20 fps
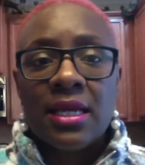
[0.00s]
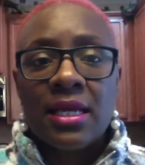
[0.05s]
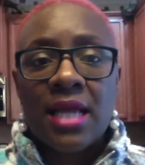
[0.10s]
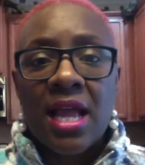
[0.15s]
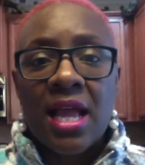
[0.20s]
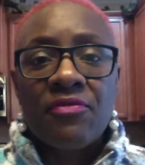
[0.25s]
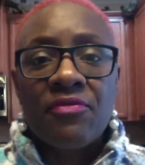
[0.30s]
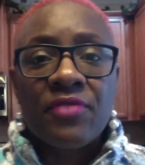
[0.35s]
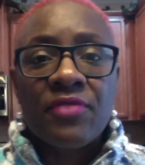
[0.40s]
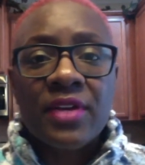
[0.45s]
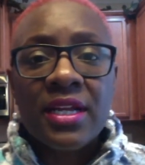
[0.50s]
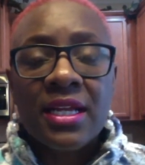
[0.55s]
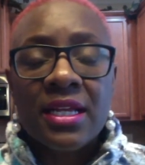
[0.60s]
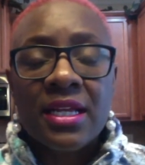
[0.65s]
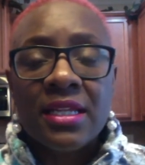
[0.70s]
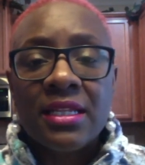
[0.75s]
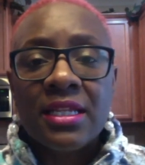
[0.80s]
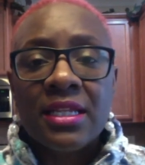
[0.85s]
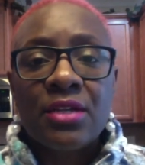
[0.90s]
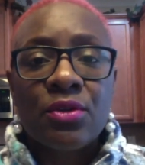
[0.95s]
Every
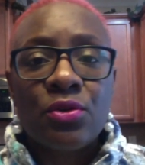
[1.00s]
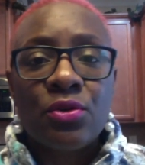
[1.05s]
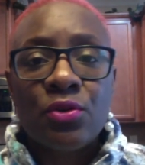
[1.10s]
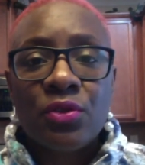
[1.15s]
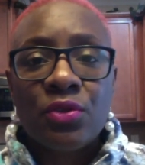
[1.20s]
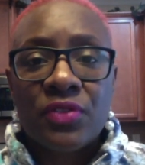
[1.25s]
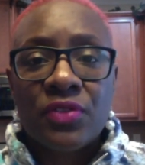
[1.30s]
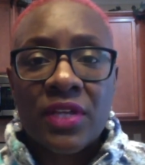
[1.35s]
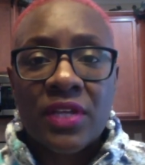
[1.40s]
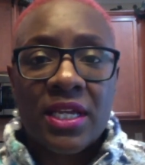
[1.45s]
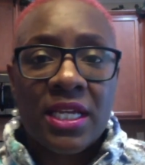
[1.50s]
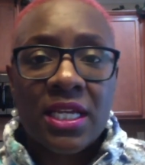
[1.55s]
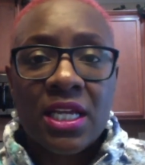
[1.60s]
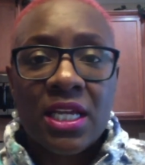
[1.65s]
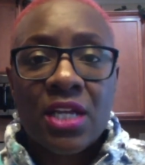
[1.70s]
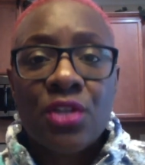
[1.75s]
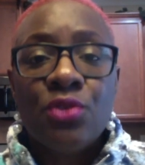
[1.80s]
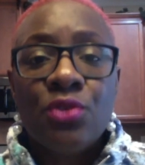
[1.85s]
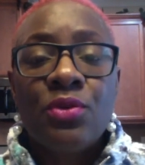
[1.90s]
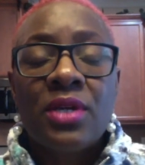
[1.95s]
little thing
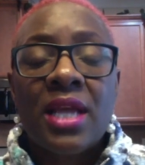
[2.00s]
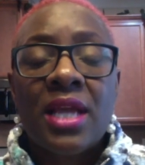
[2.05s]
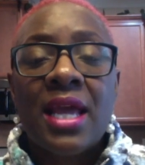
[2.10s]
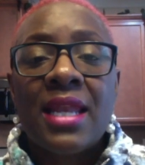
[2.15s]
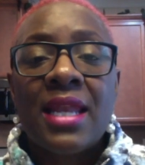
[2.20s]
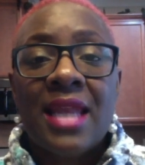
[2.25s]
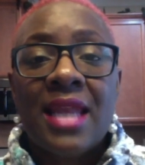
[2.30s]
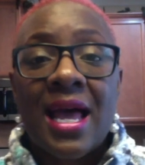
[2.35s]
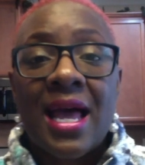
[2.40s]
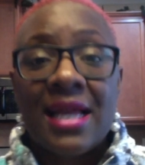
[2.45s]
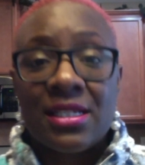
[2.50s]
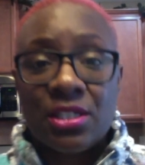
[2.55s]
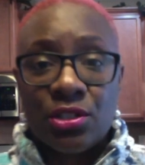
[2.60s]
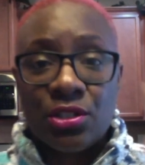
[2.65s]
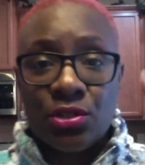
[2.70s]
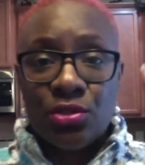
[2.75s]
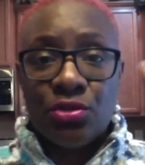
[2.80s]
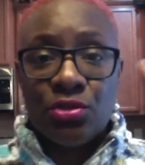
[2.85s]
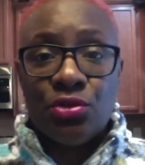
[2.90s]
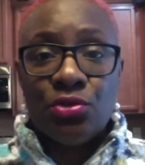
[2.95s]
you cannot
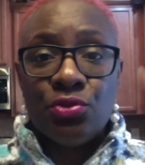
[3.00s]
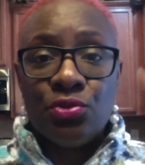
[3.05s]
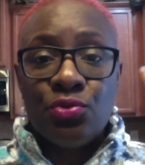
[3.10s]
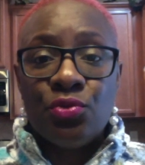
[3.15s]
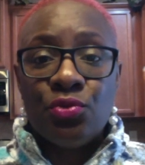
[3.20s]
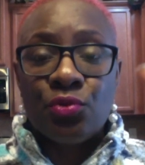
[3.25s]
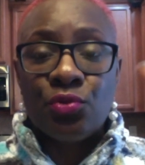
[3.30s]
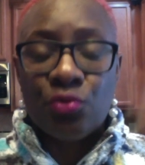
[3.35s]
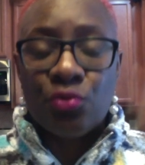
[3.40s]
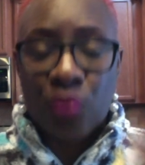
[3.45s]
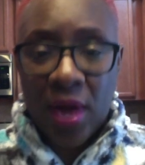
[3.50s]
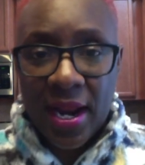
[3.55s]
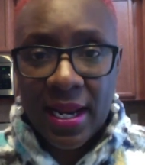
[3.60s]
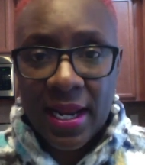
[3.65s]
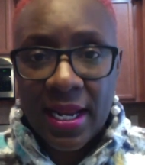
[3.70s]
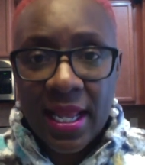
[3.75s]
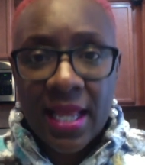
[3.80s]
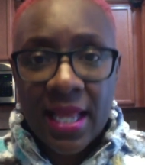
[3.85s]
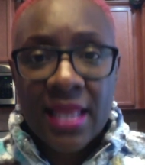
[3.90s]
do right.